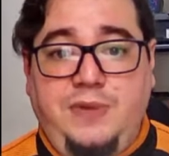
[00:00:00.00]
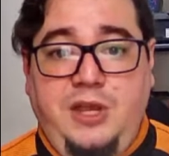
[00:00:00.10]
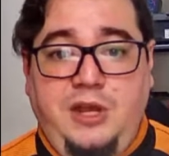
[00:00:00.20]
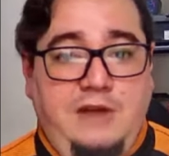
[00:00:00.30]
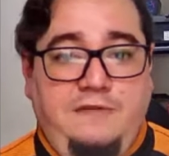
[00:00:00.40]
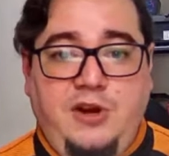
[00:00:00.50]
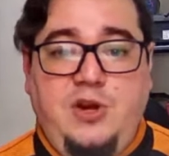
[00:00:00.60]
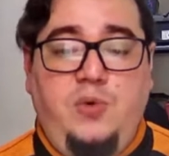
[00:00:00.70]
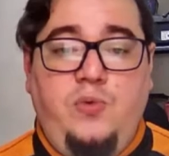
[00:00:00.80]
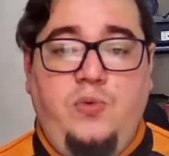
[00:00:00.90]
you never
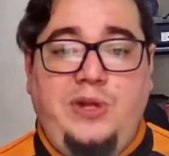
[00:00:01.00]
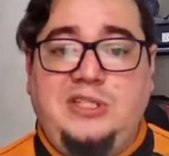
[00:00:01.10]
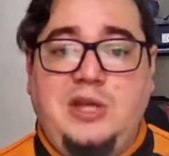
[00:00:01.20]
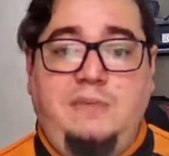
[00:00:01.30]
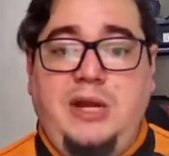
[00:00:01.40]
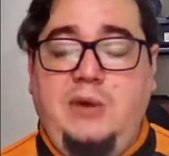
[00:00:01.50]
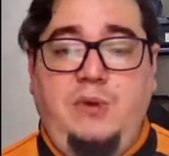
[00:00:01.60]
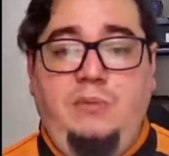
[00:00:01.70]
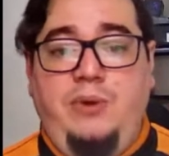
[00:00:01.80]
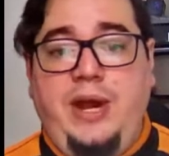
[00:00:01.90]
know when somebody
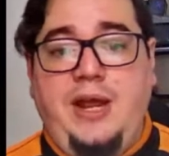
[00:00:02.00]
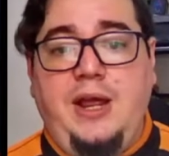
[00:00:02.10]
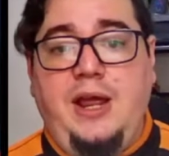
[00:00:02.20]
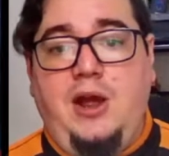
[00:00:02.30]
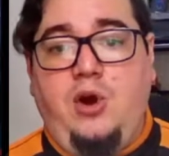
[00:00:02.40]
will bring